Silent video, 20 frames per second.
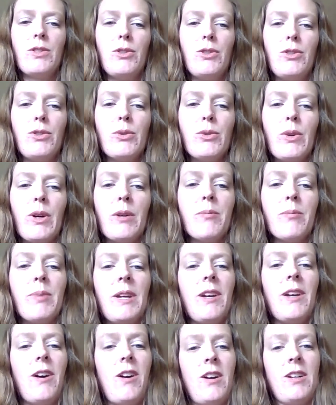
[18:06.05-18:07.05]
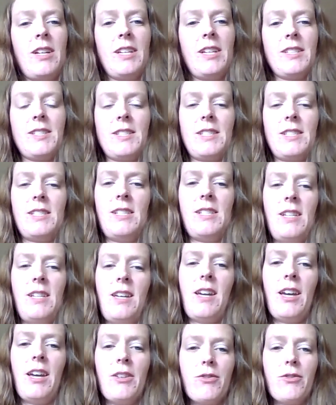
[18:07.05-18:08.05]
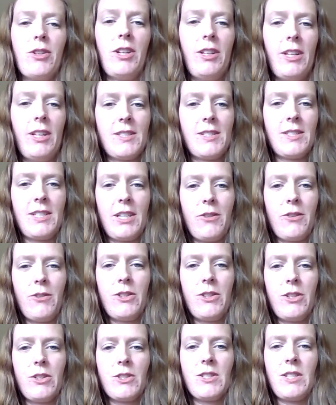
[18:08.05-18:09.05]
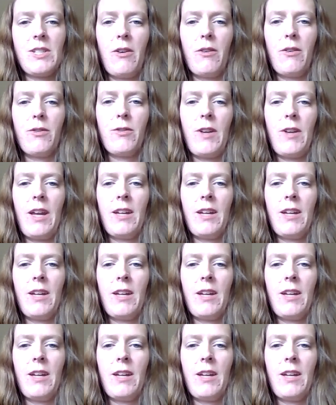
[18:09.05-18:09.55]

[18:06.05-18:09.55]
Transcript: Do be honest and realistic with yourself